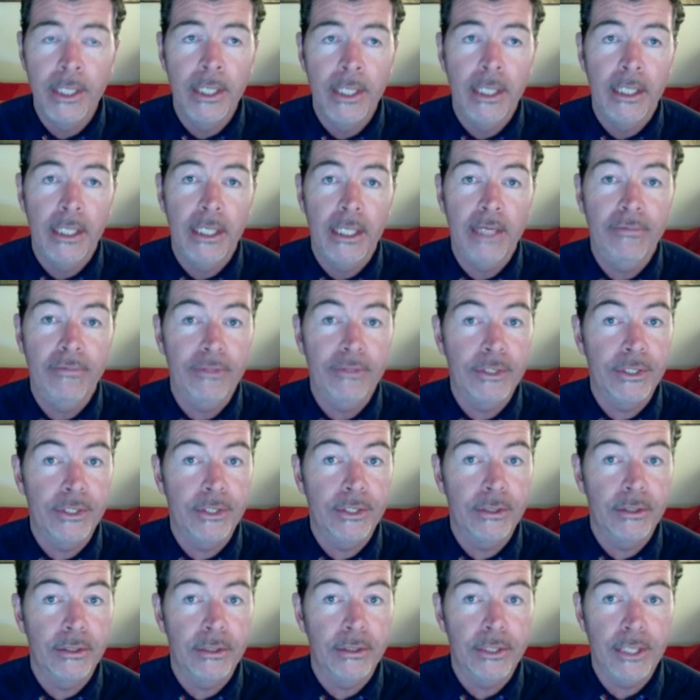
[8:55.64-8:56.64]
If
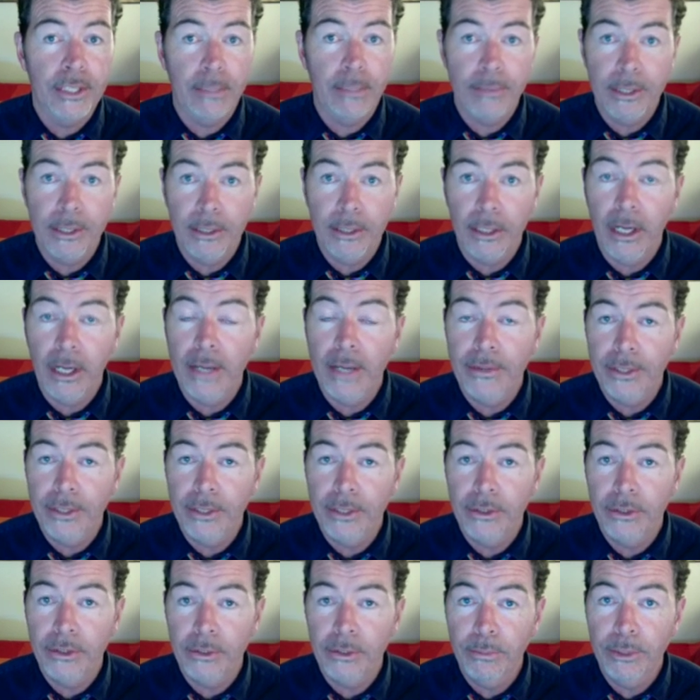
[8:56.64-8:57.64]
it's something that I
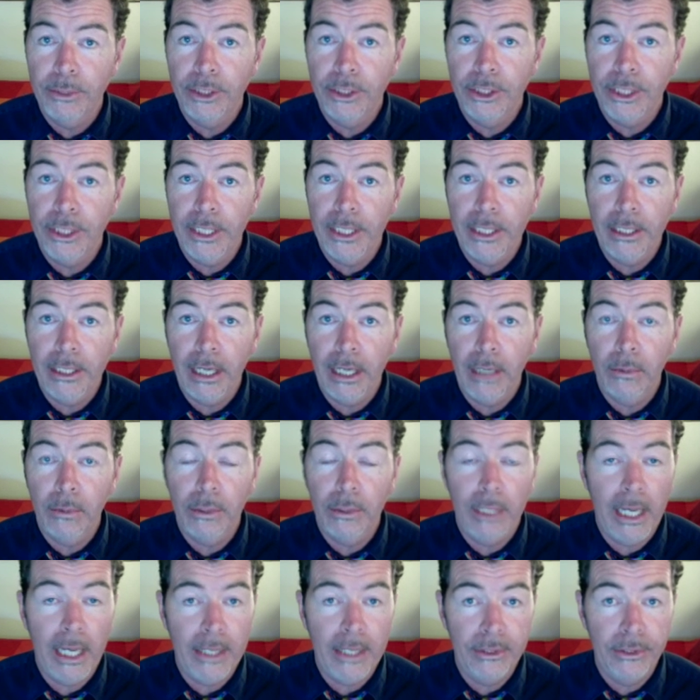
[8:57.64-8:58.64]
think should be shared, I
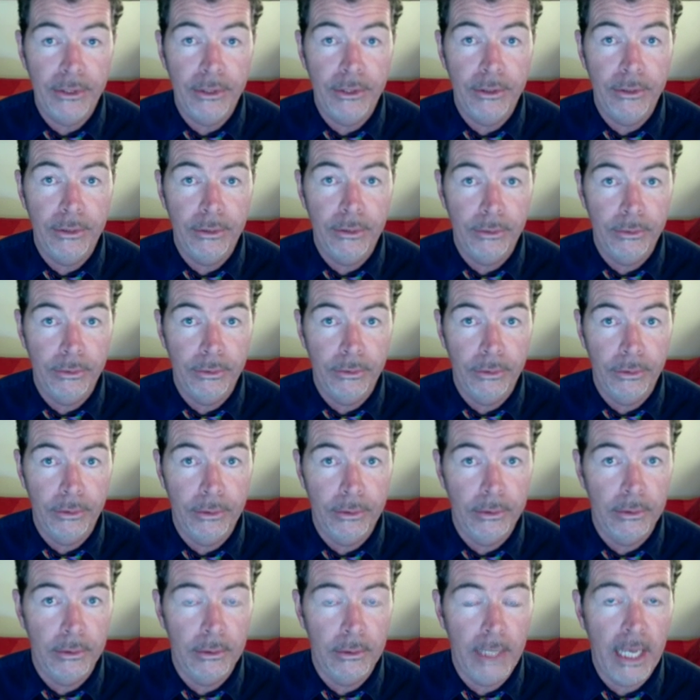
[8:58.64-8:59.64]
will ask you to
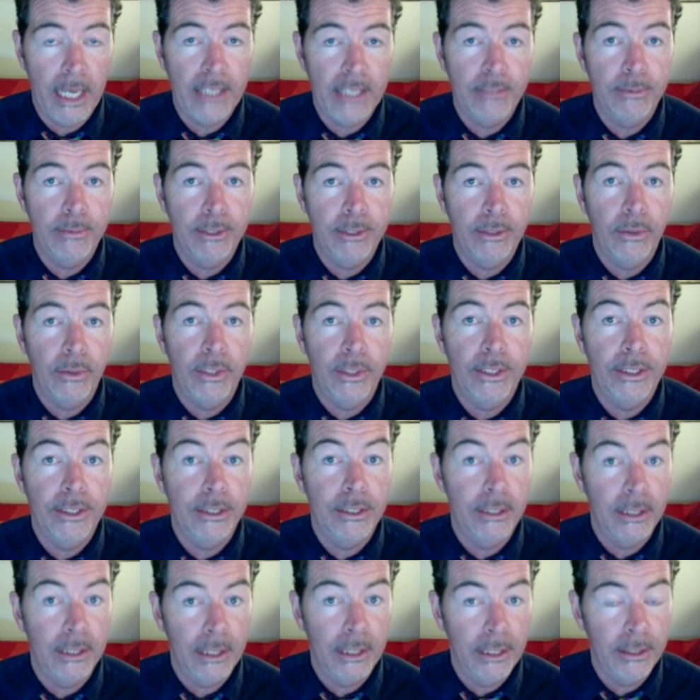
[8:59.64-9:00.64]
ask me the
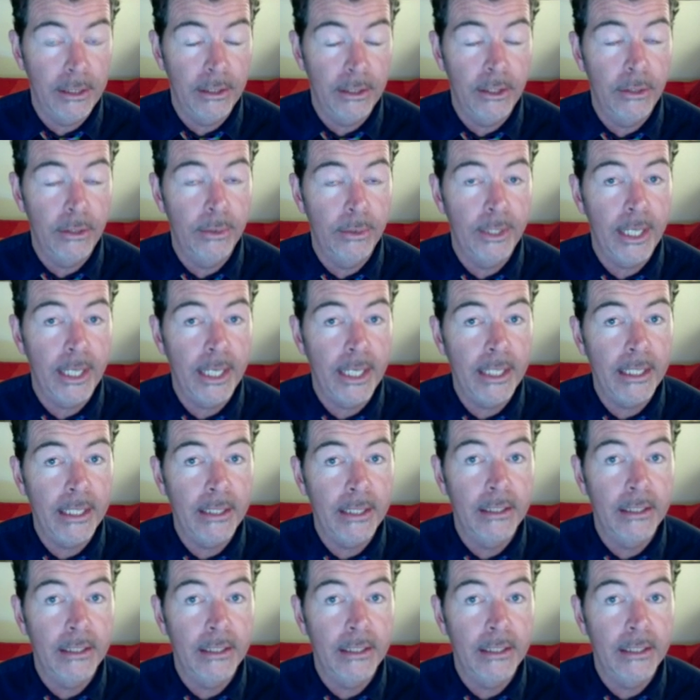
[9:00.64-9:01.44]
question in the Q&A.